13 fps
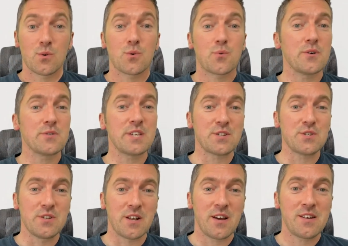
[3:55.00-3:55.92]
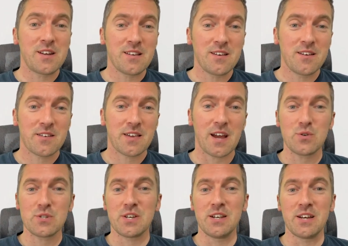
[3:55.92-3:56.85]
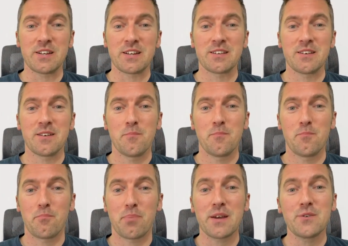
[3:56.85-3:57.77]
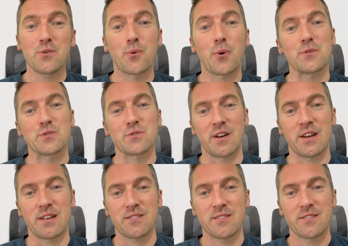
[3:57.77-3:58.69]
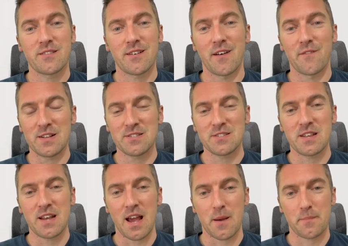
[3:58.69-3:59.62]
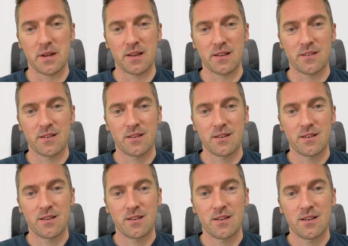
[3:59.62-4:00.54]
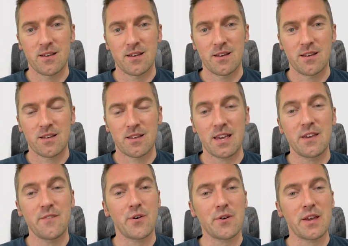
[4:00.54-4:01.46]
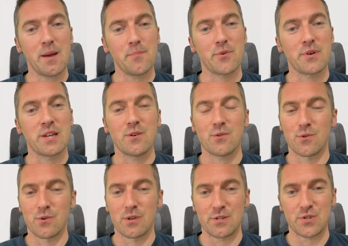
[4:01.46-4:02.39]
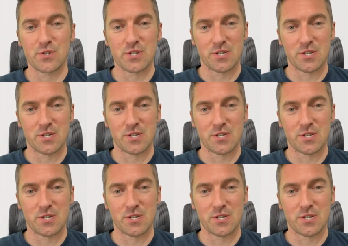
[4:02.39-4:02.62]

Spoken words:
Quotation learning, character learning, play your quotes right, events and happening, key vocabulary or literature